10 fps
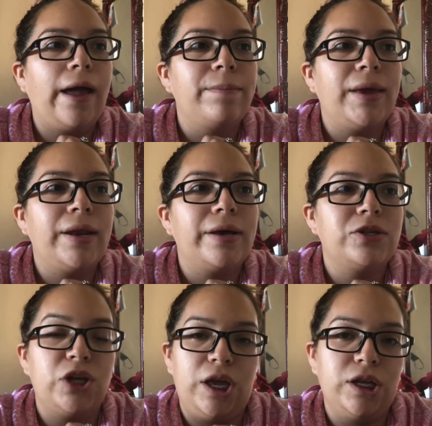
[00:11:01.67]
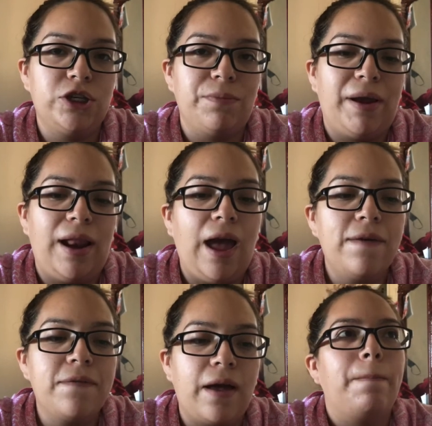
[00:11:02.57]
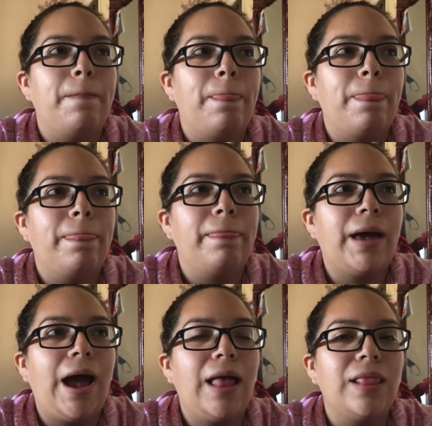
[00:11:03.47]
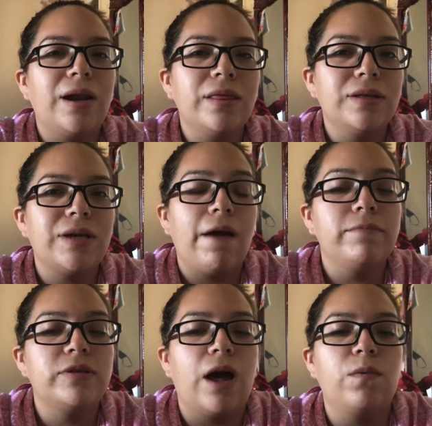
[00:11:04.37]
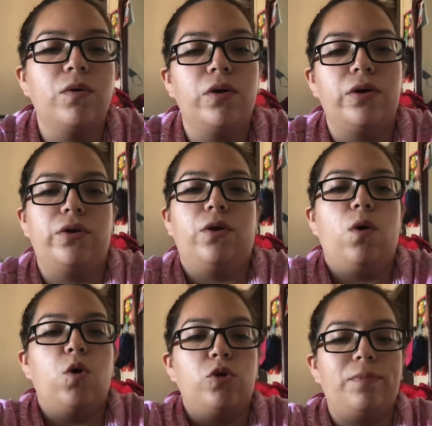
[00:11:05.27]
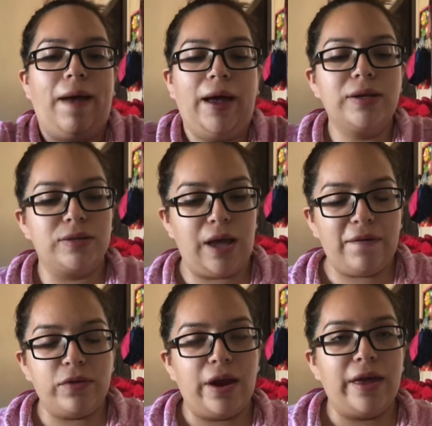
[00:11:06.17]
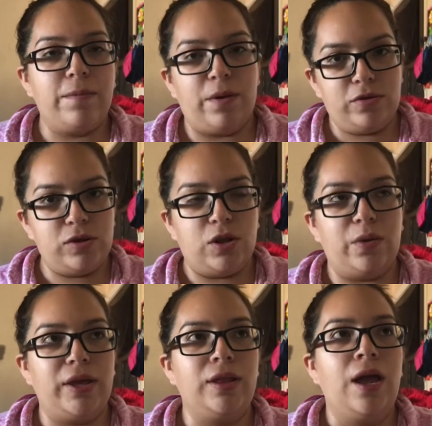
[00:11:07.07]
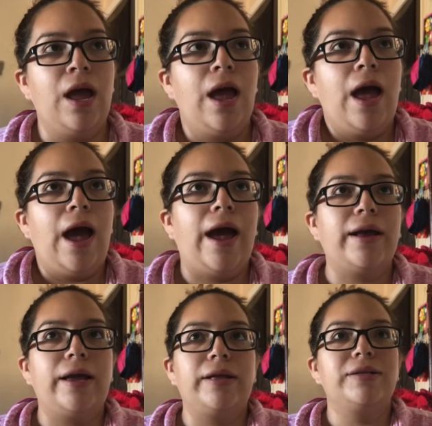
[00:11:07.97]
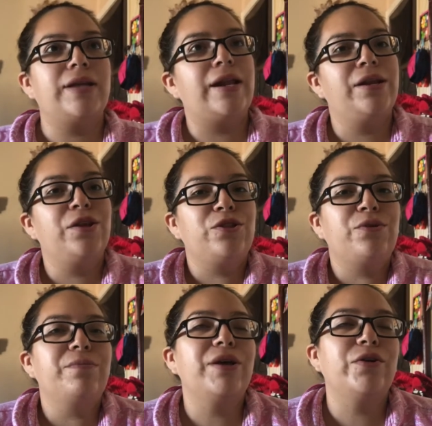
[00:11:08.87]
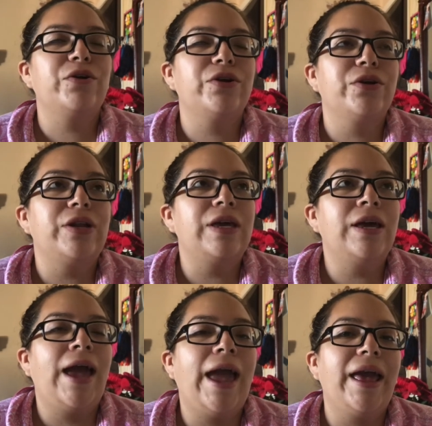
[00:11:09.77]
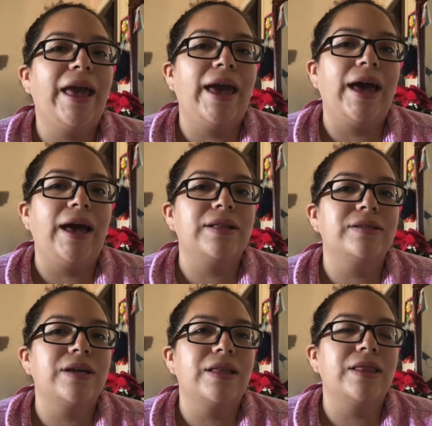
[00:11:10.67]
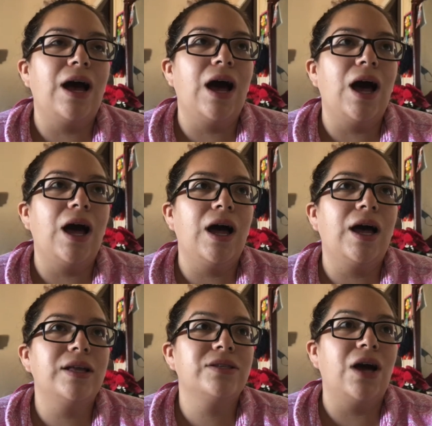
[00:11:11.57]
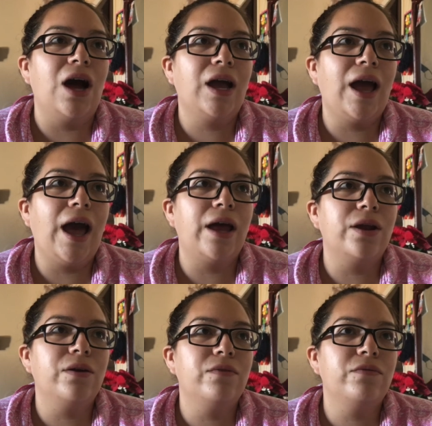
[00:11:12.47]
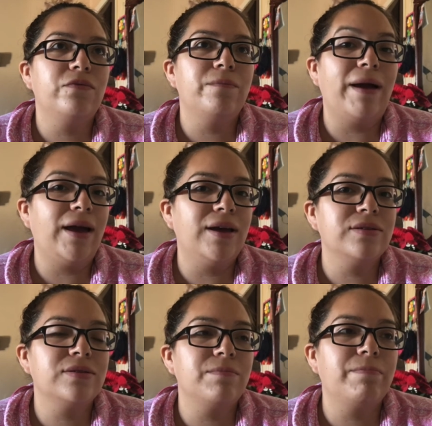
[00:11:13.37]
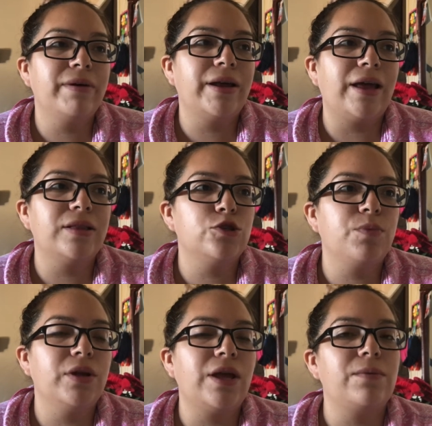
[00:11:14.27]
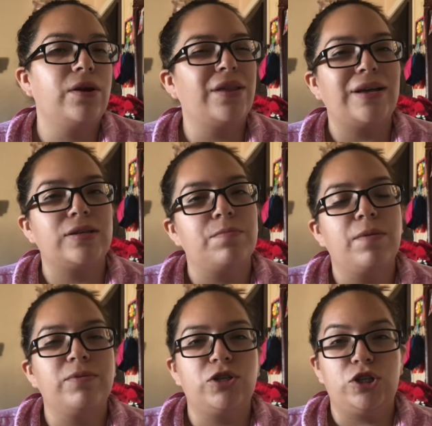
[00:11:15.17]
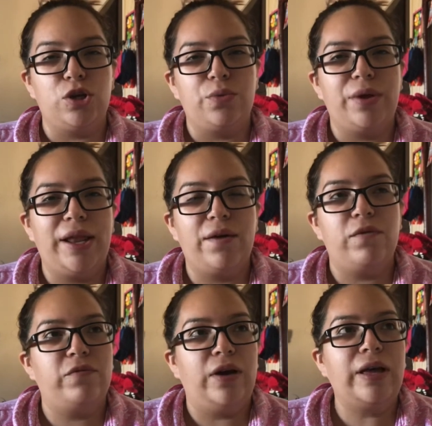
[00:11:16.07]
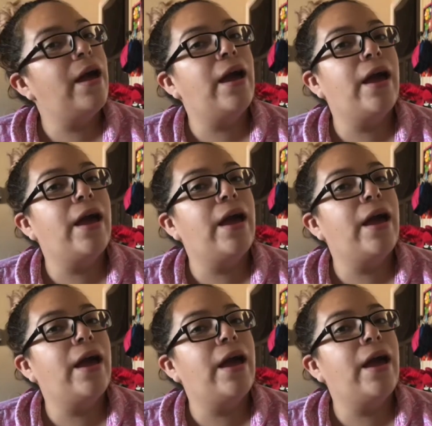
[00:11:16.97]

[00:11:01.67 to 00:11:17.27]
I made a change in my life. A lot of the times I would hold back after I give birth to Logan. I decided to, you know, be a good goodie and not talk out of my ass. But at this point, I've learned that some people just don't really give a fuck.